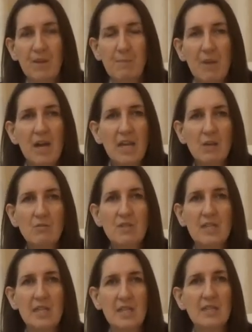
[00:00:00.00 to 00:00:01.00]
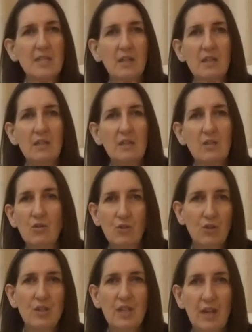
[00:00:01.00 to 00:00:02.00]
My own deeds are not
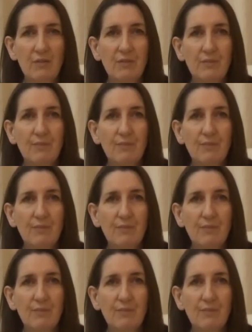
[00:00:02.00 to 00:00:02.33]
good enough.